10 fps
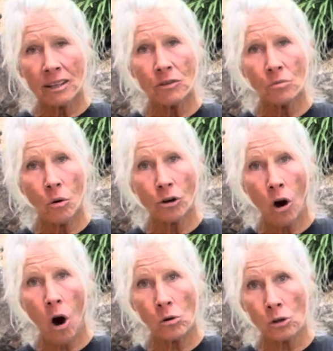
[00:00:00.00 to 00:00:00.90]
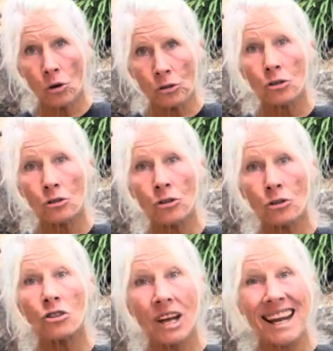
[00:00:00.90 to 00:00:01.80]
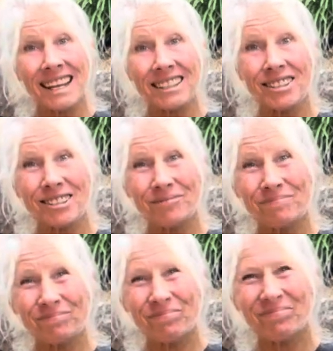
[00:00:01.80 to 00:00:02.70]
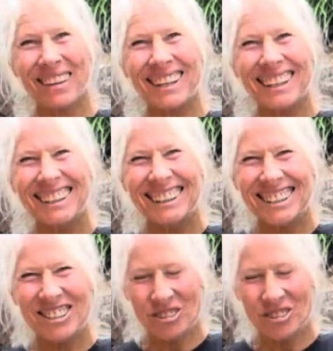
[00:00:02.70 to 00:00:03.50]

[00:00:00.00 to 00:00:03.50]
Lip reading: even want to hold on to two chairs. Do